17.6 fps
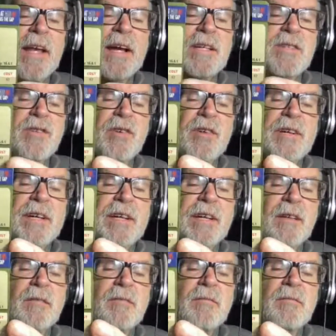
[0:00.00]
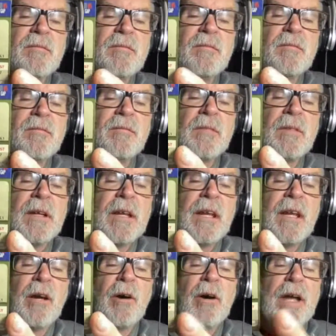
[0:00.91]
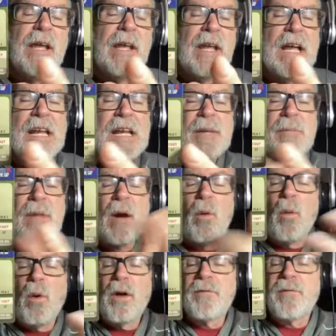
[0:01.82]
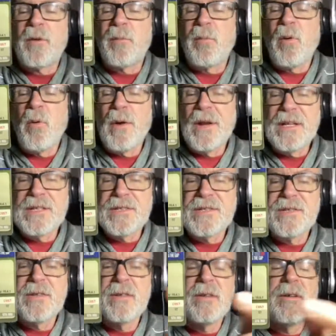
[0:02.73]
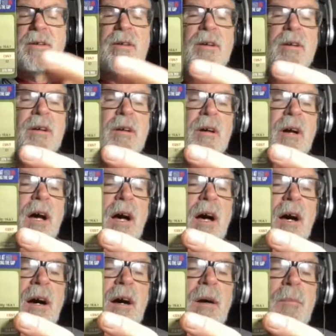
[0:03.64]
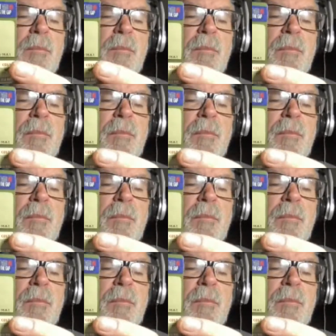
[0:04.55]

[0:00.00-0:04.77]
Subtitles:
actually, and I'm not one for points. I